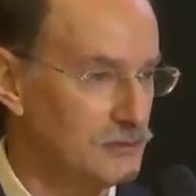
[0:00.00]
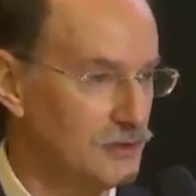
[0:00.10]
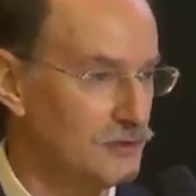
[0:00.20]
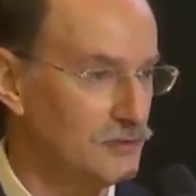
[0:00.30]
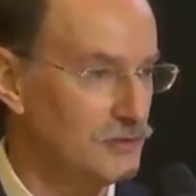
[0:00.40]

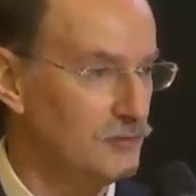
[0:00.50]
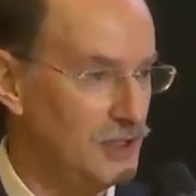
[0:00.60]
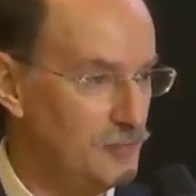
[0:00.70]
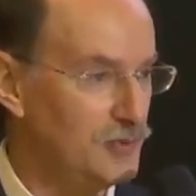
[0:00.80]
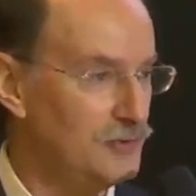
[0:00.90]
So
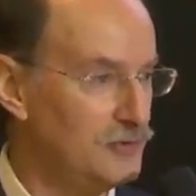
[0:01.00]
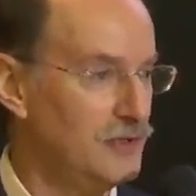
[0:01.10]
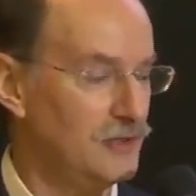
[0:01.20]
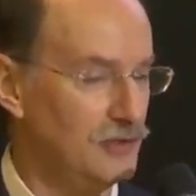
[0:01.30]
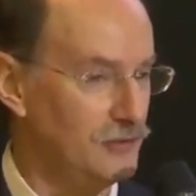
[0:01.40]

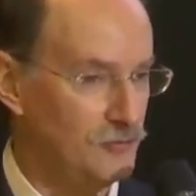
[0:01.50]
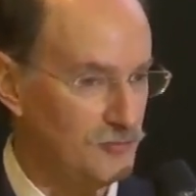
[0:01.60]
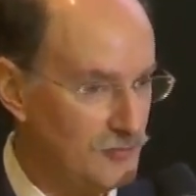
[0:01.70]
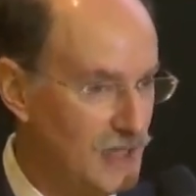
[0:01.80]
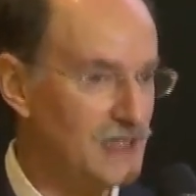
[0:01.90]
people with
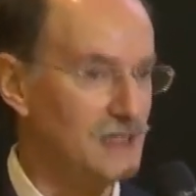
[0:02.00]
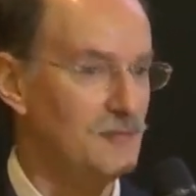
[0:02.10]
many,